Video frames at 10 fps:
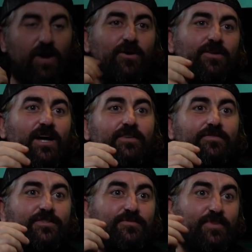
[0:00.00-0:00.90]
whole life
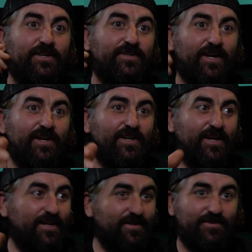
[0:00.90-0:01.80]
has been
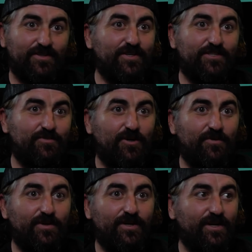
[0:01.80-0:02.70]
dedicated to this
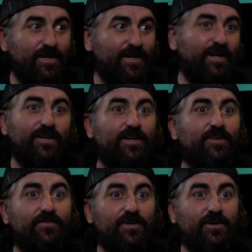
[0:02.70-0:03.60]
moment, and I didn't
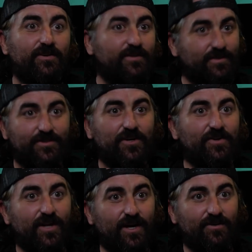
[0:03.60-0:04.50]
even know it until
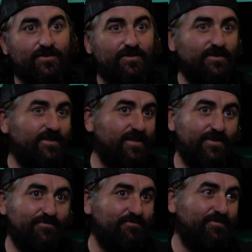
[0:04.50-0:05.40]
now. Like
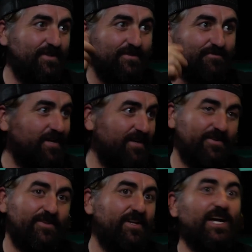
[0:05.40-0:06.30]
I've, uh,
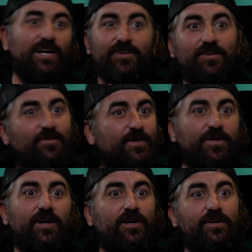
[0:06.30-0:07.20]
everything I've ever
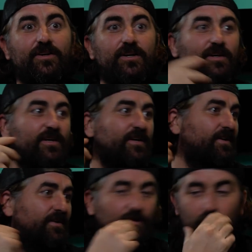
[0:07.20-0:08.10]
done,
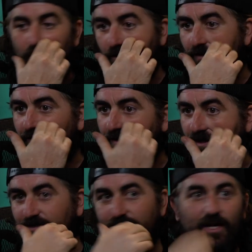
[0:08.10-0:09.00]
and all the
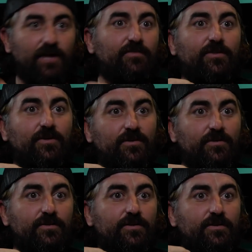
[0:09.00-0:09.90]
things that I've
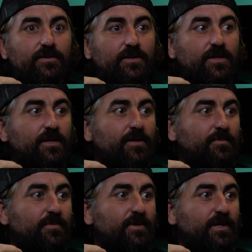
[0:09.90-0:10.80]
learned
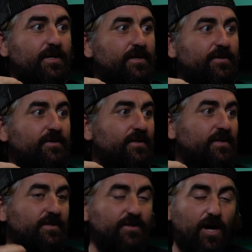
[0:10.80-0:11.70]
um, and
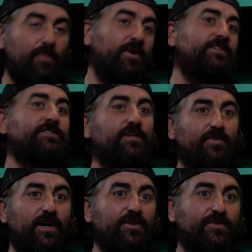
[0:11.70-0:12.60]
taught myself
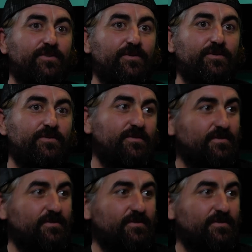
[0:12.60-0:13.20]
how to do,